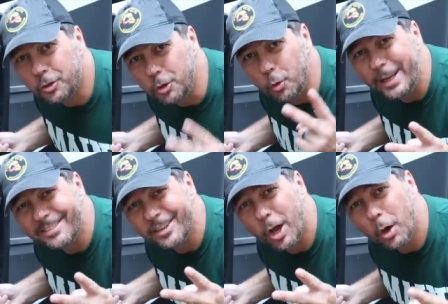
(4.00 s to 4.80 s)
two
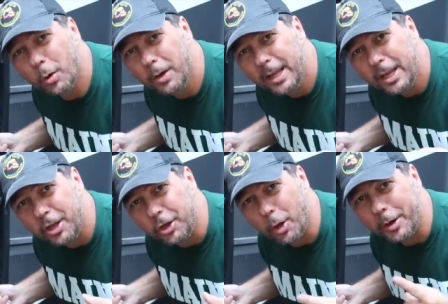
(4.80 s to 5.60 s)
weeks ago,
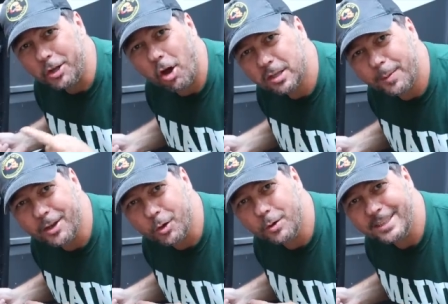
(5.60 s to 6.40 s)
you know we talked
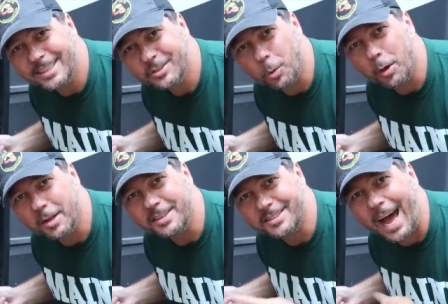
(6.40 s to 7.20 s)
about doing this,
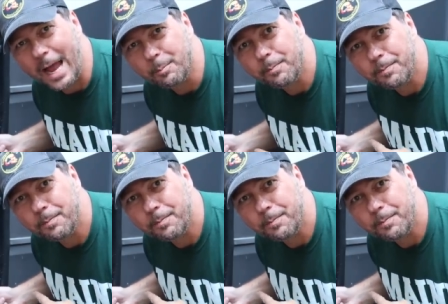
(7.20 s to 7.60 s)
well it's time.